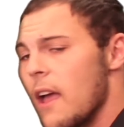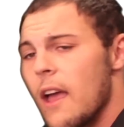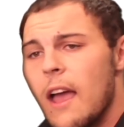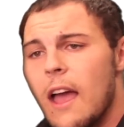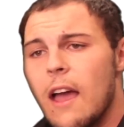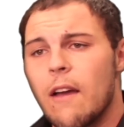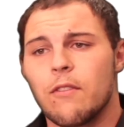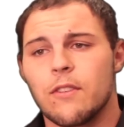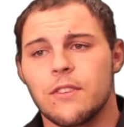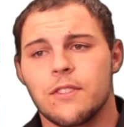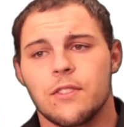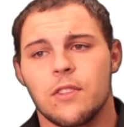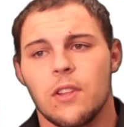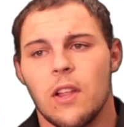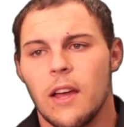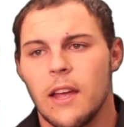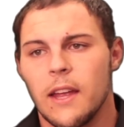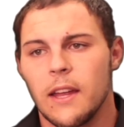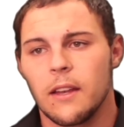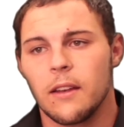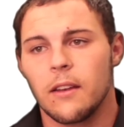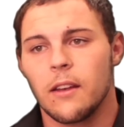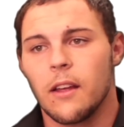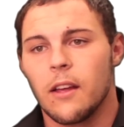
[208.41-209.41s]
have a
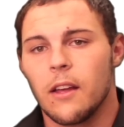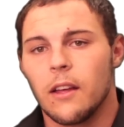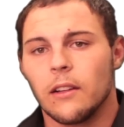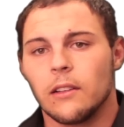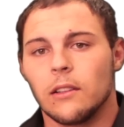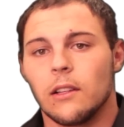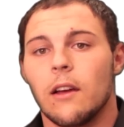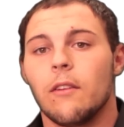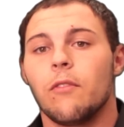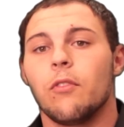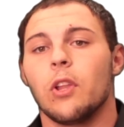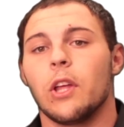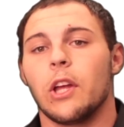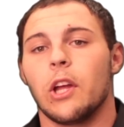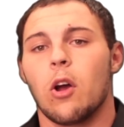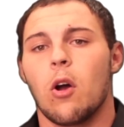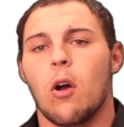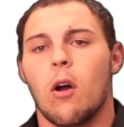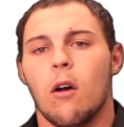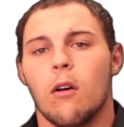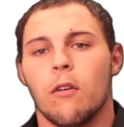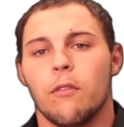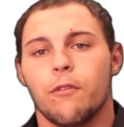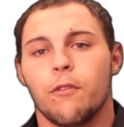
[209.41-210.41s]
slight leveling
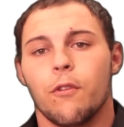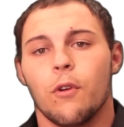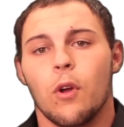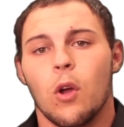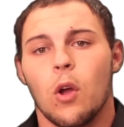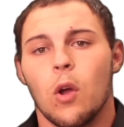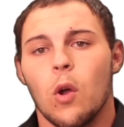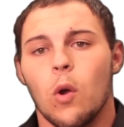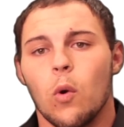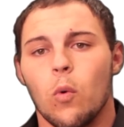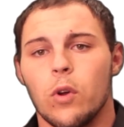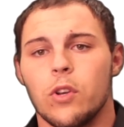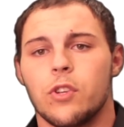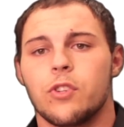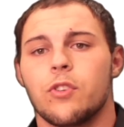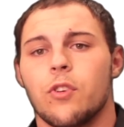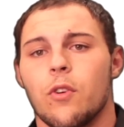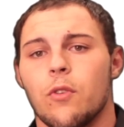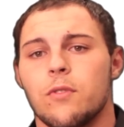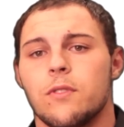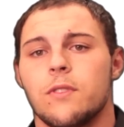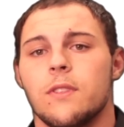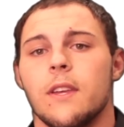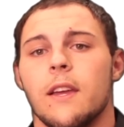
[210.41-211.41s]
off, which
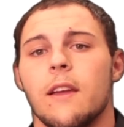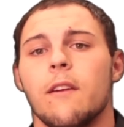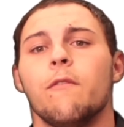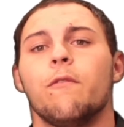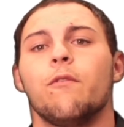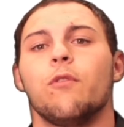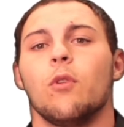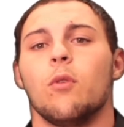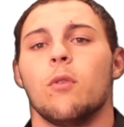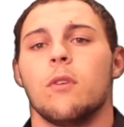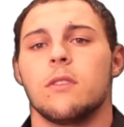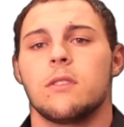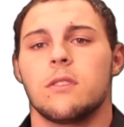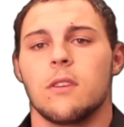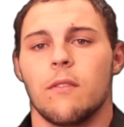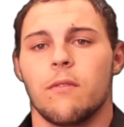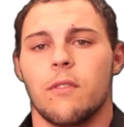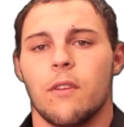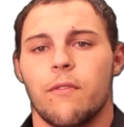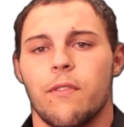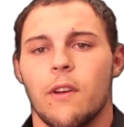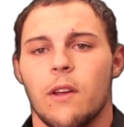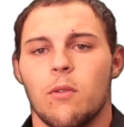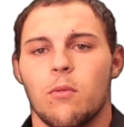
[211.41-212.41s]
shows the influence
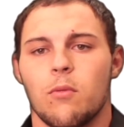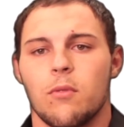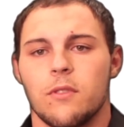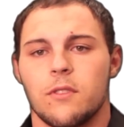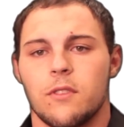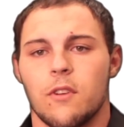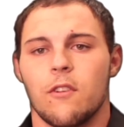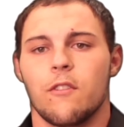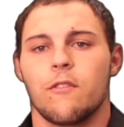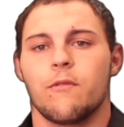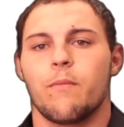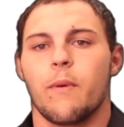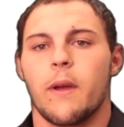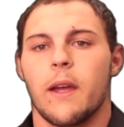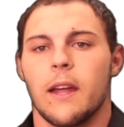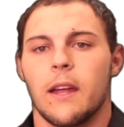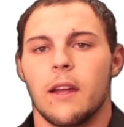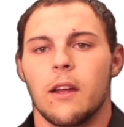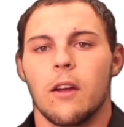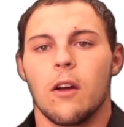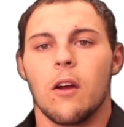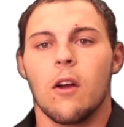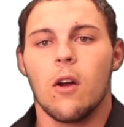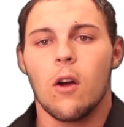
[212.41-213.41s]
of the Federal Reserve
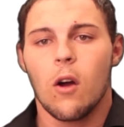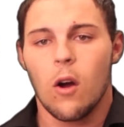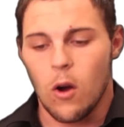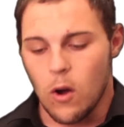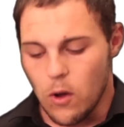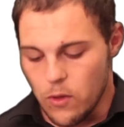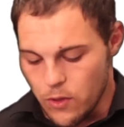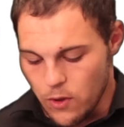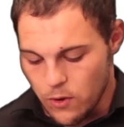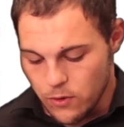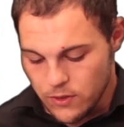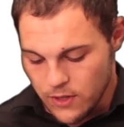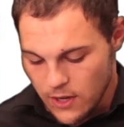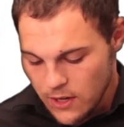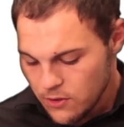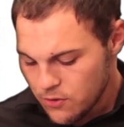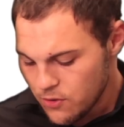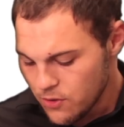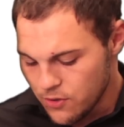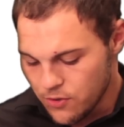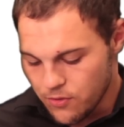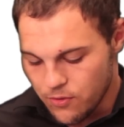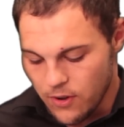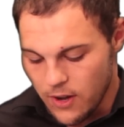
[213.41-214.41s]
Bank on those
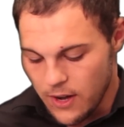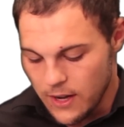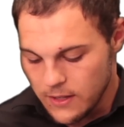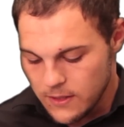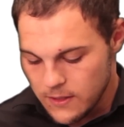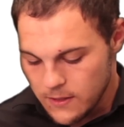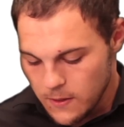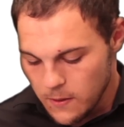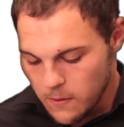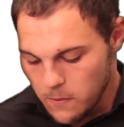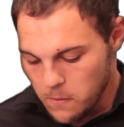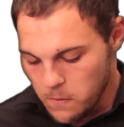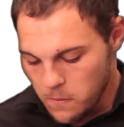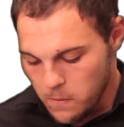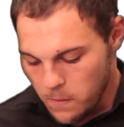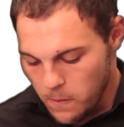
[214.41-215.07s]
interest rates.